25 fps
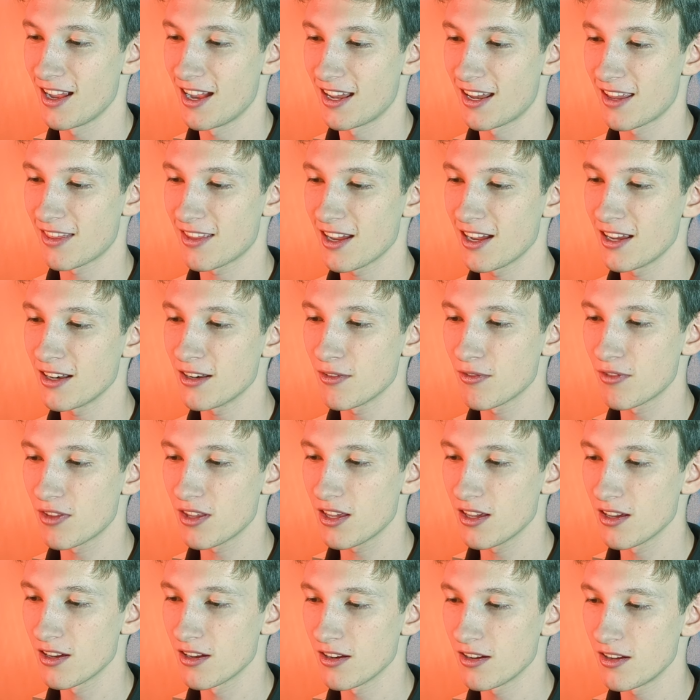And at the end of the
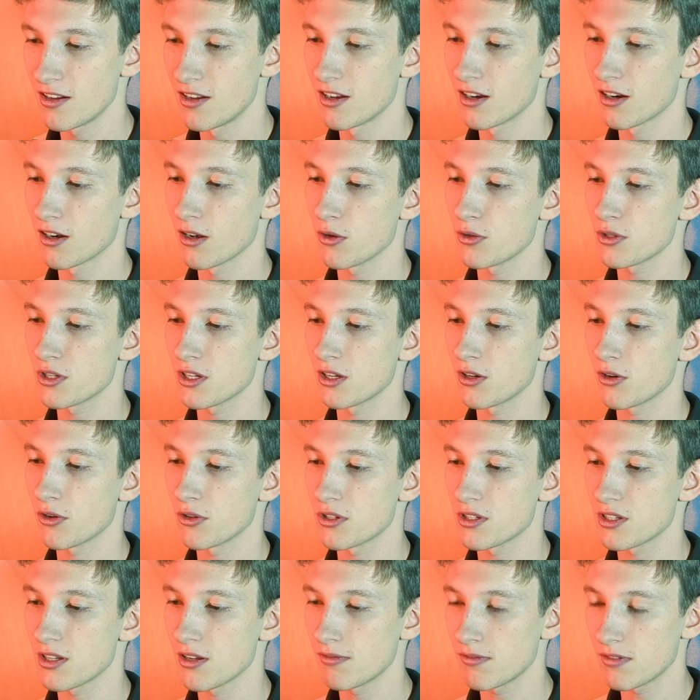year, closing in
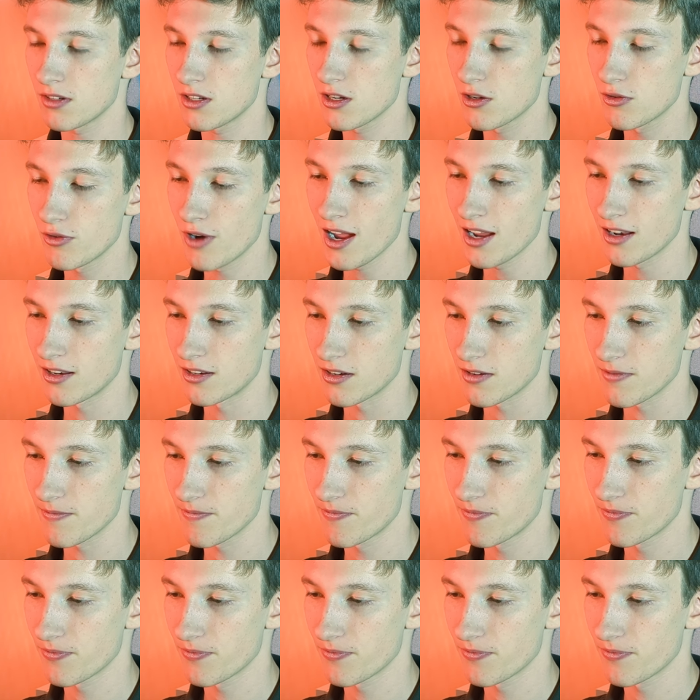on 70 grand.